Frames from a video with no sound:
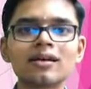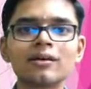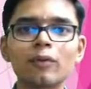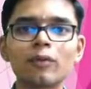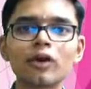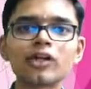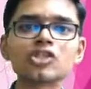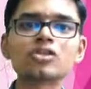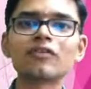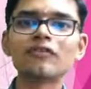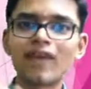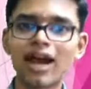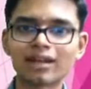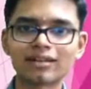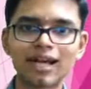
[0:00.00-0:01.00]
points to the
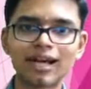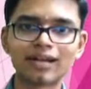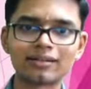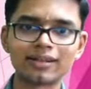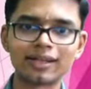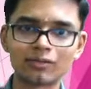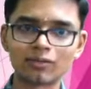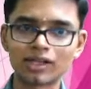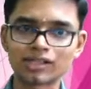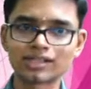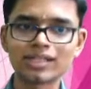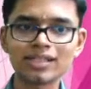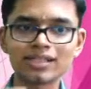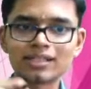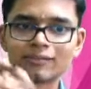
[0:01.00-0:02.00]
fact that there was
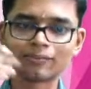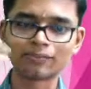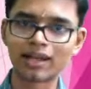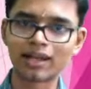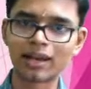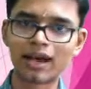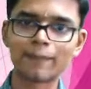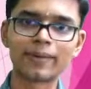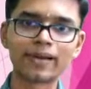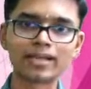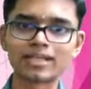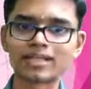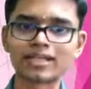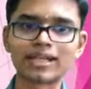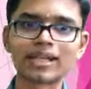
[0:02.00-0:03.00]
a
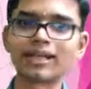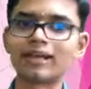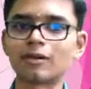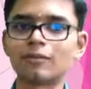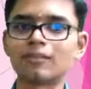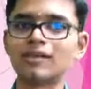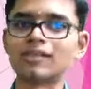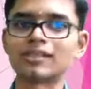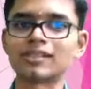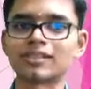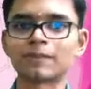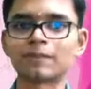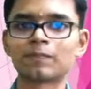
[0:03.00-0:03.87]
elaborate trade and commerce system.